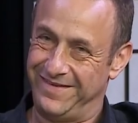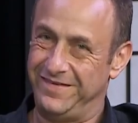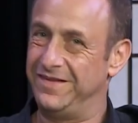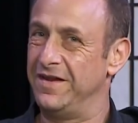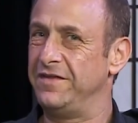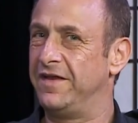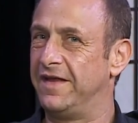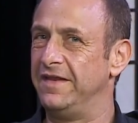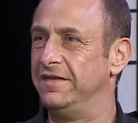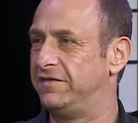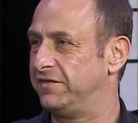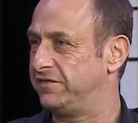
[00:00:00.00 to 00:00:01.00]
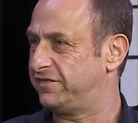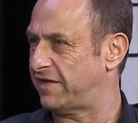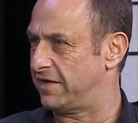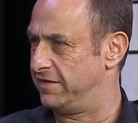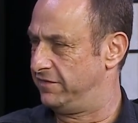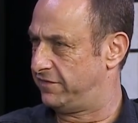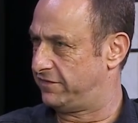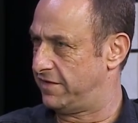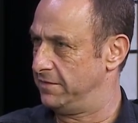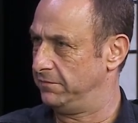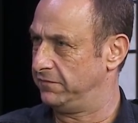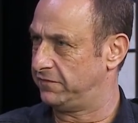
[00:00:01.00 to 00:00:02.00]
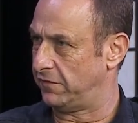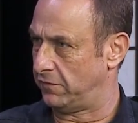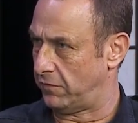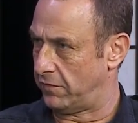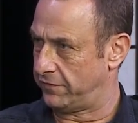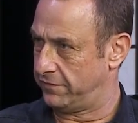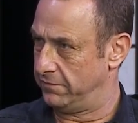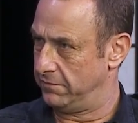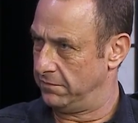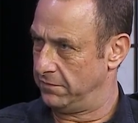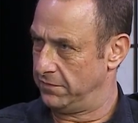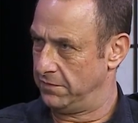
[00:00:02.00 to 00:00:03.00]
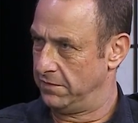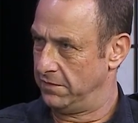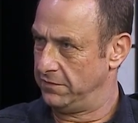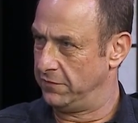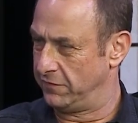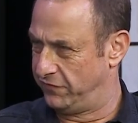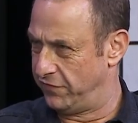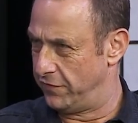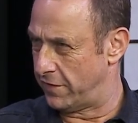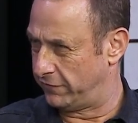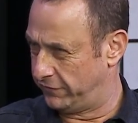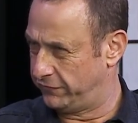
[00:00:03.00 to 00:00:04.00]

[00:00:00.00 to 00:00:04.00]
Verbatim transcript: You know, you're getting into, stuck into teams a lot. Yeah. You're a journo.